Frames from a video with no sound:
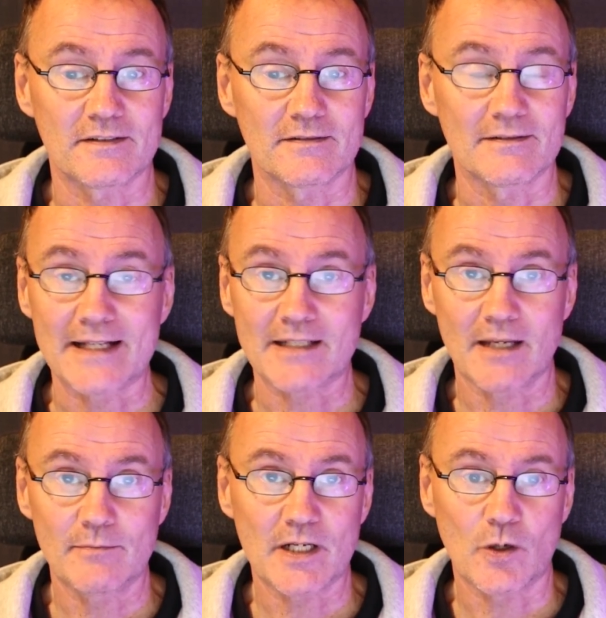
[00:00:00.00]
that can be
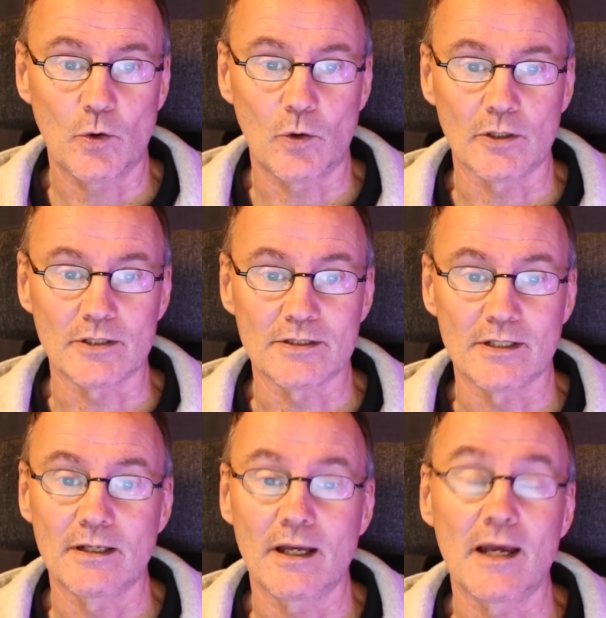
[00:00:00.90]
called
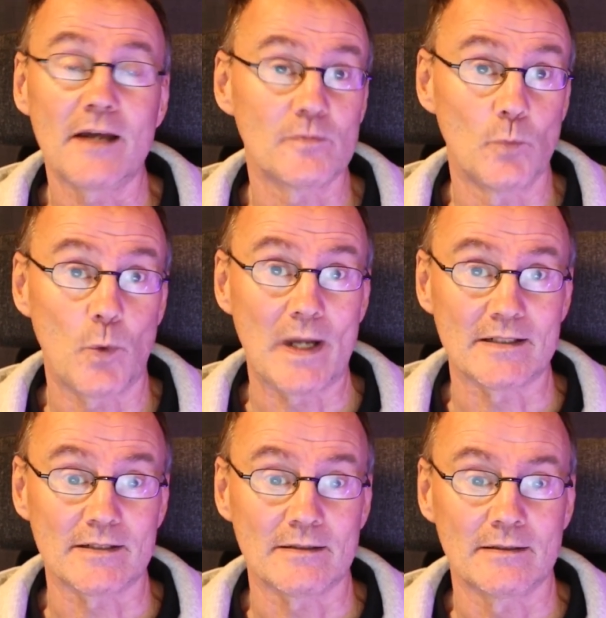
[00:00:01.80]
as one,
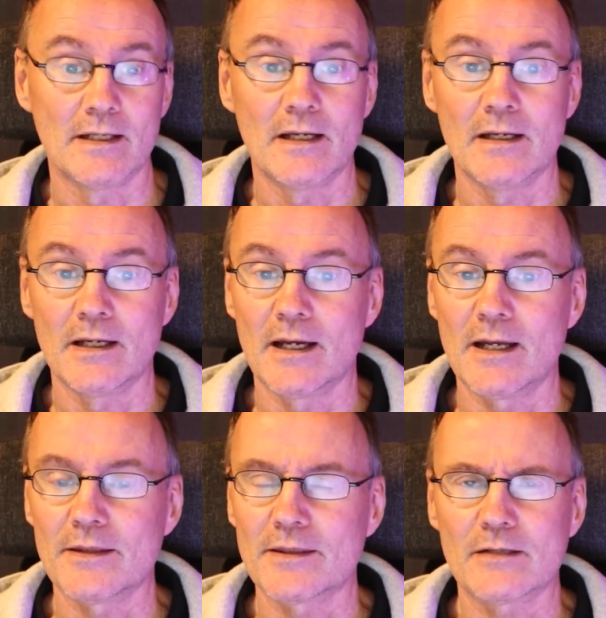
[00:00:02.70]
and
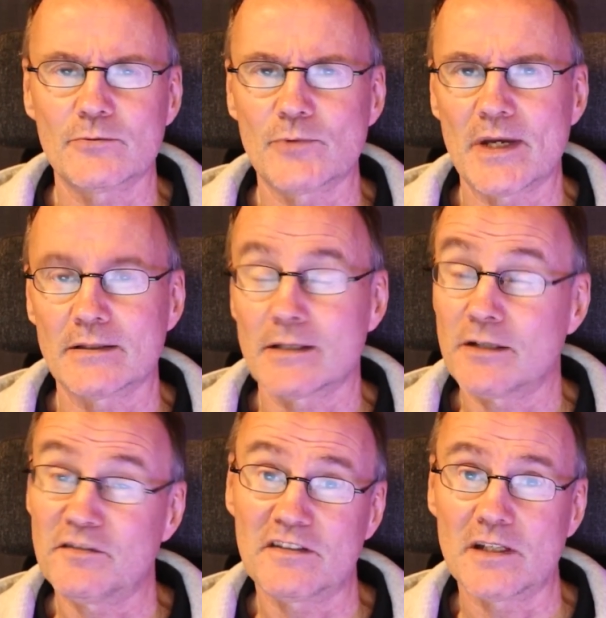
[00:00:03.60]
then run in
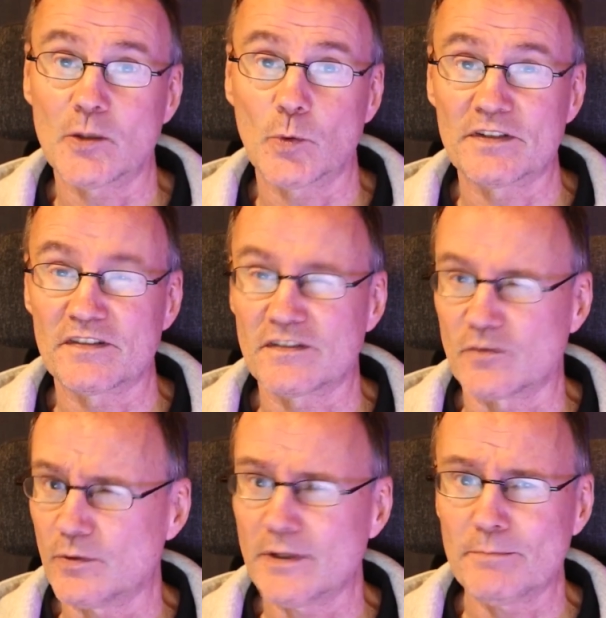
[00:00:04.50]
sequence or
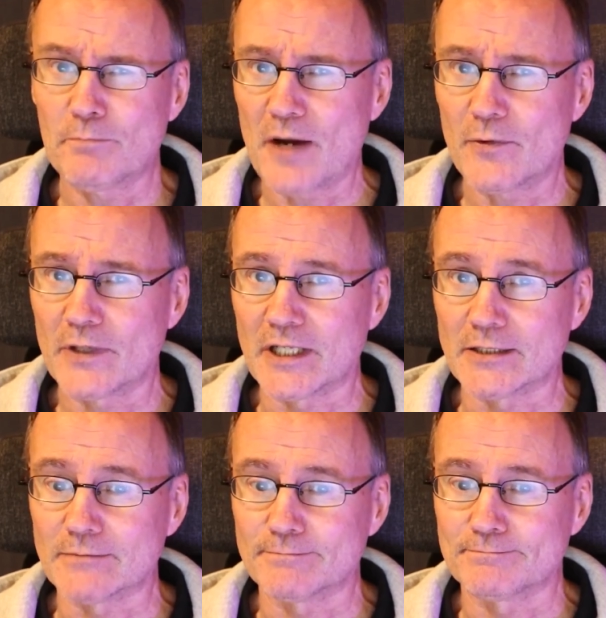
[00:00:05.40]
in parallel.
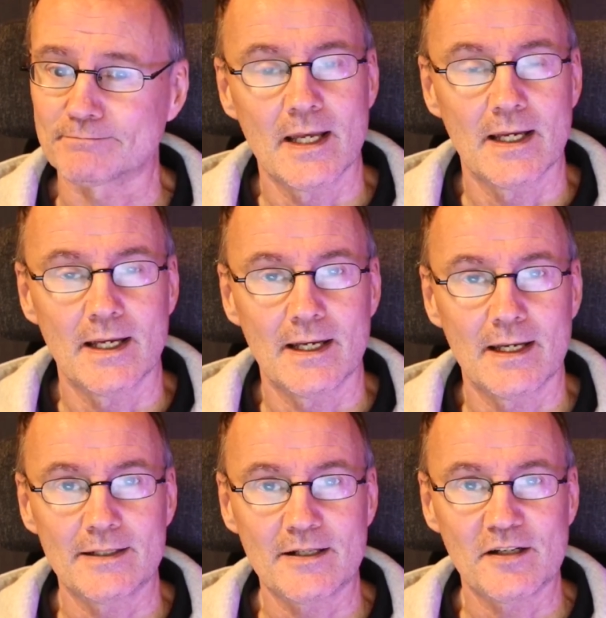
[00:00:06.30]
It
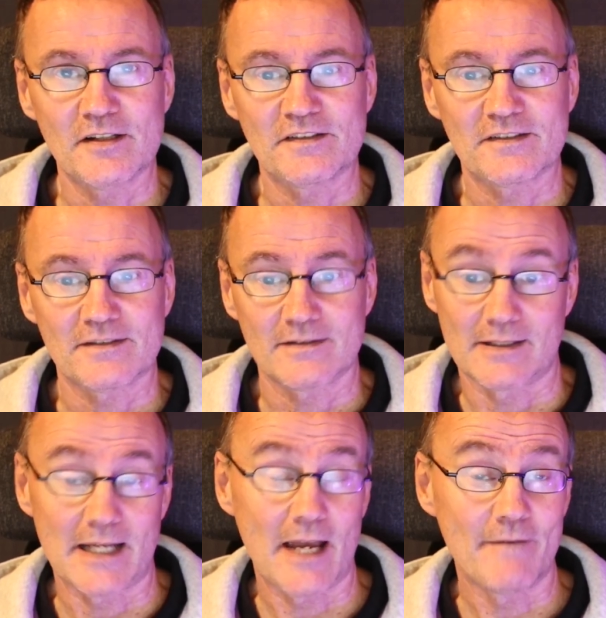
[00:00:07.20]
is
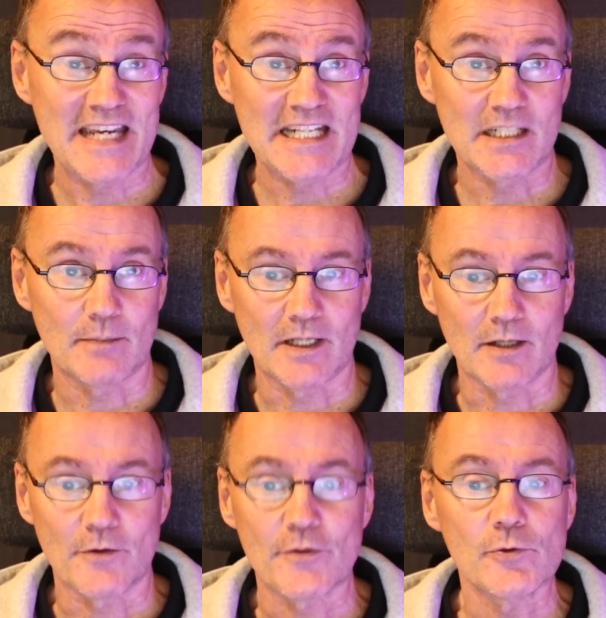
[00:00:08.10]
available
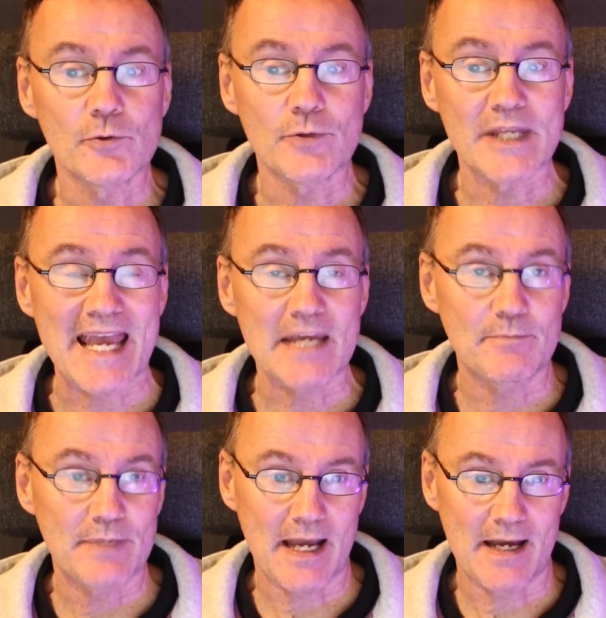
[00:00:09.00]
through the
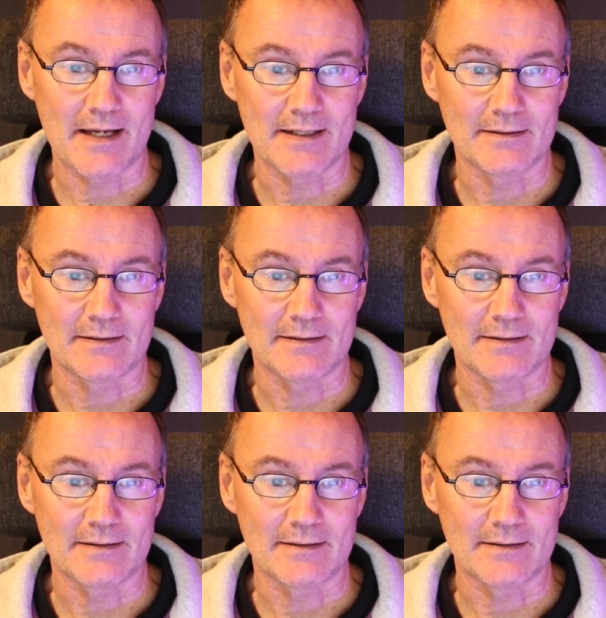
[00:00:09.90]
API,